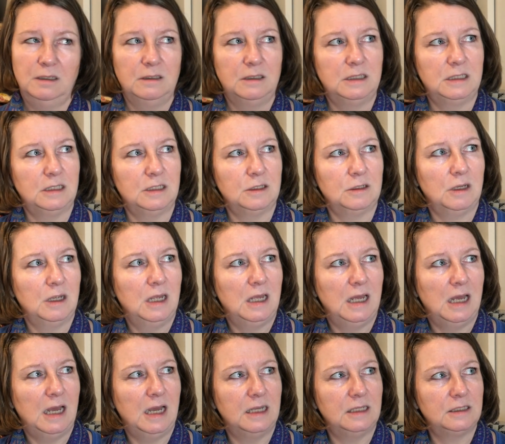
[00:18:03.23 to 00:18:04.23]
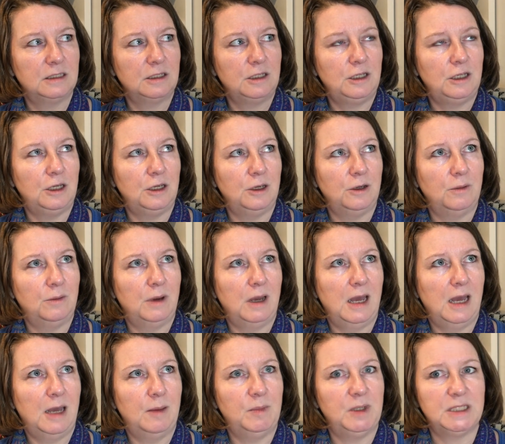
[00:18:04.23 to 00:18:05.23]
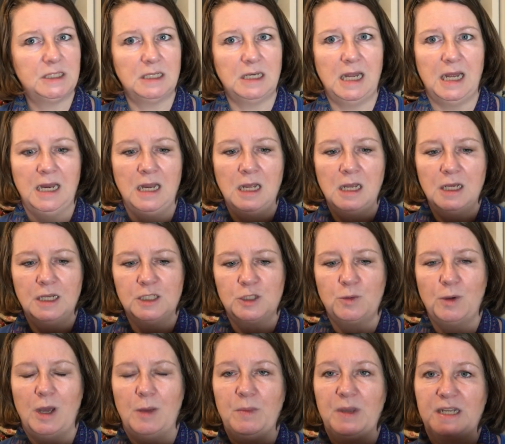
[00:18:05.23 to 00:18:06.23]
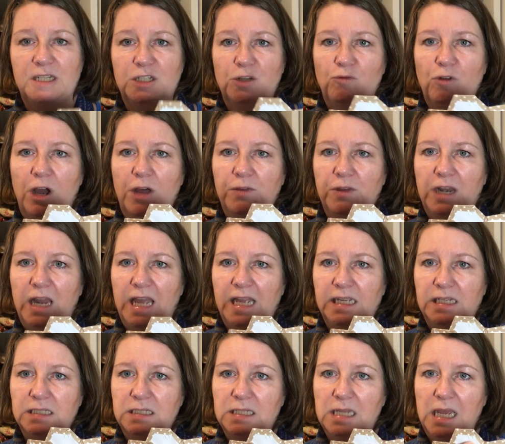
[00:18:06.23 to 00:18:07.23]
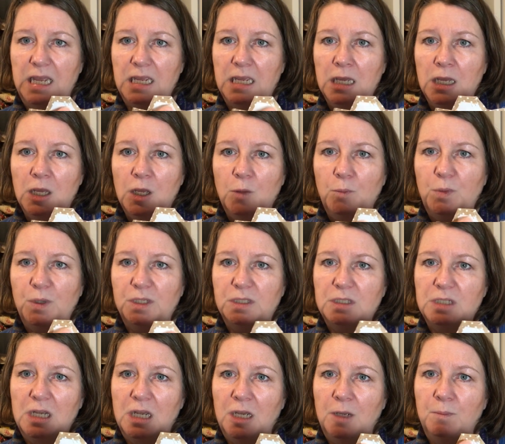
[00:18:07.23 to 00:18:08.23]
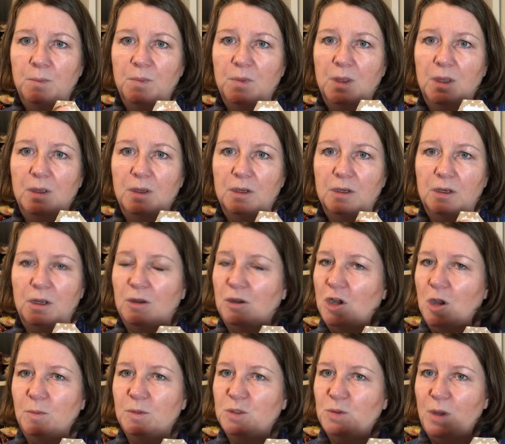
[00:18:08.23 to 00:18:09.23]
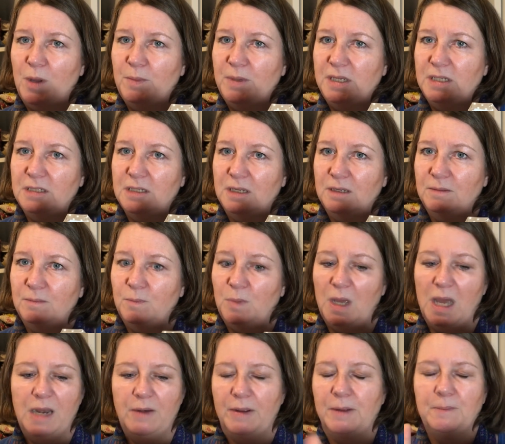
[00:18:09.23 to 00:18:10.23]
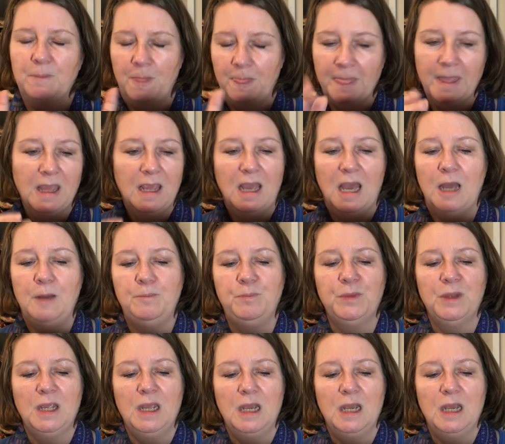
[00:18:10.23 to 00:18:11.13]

This is SQM, isn't it? A square metre rather than 80. But, no, it can't be square metre. But anyway.